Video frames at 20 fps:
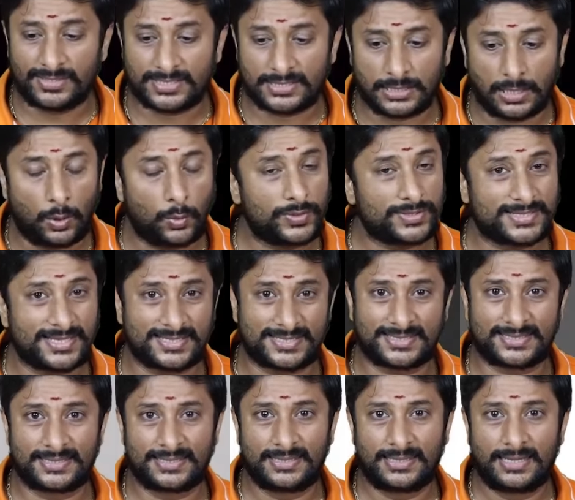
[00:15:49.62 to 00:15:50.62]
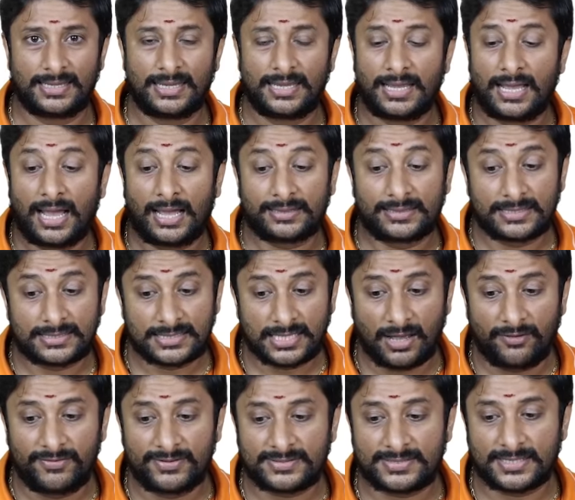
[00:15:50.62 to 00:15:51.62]
the services, and the
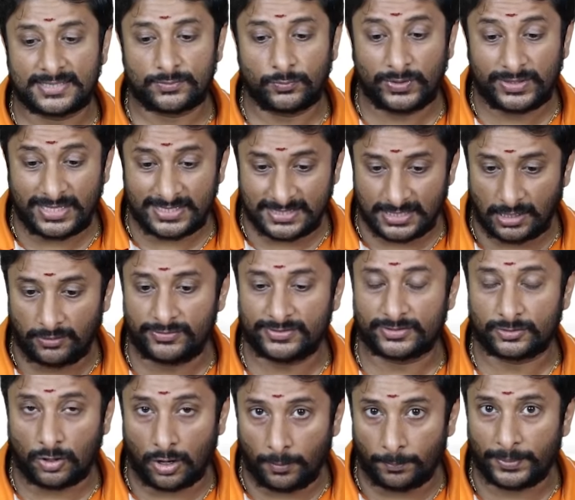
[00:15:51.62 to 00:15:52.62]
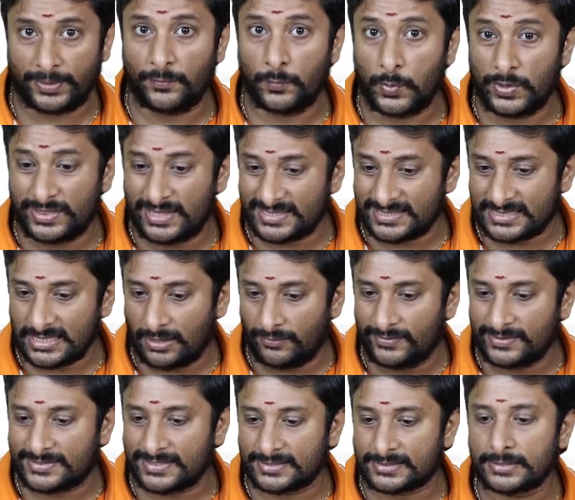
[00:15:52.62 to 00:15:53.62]
services with the service, the component with the
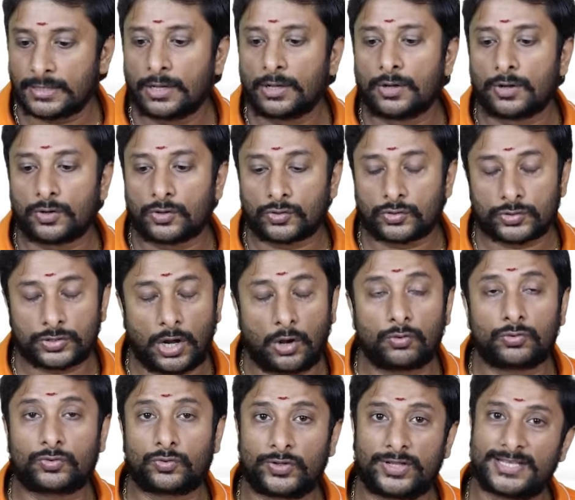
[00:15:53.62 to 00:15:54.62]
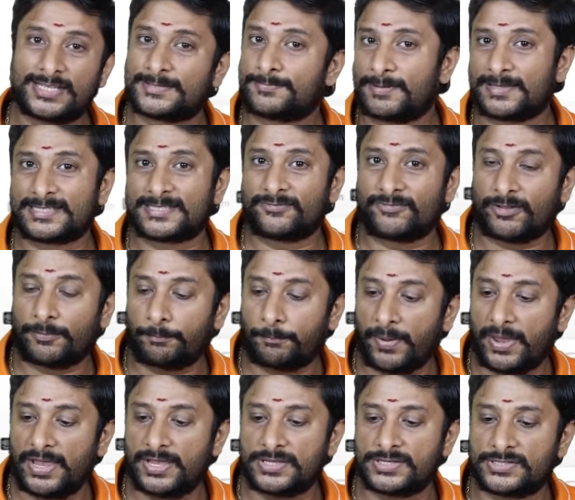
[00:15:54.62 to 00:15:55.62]
services route to a specific
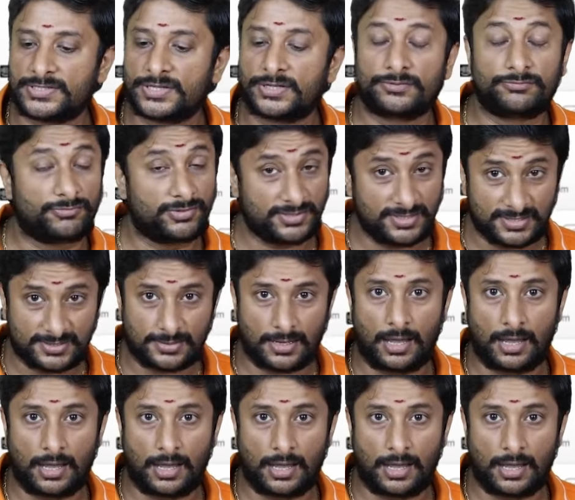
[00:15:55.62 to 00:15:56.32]
page. This is